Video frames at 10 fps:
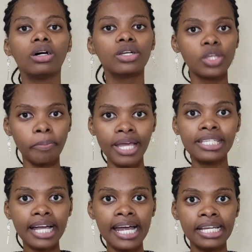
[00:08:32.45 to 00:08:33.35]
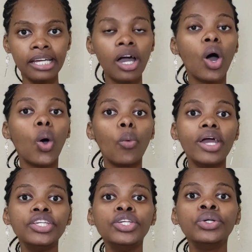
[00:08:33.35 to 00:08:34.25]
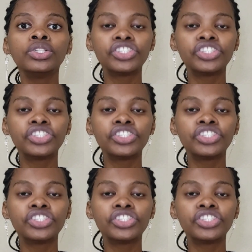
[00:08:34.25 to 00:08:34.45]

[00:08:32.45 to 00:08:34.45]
So basically, when you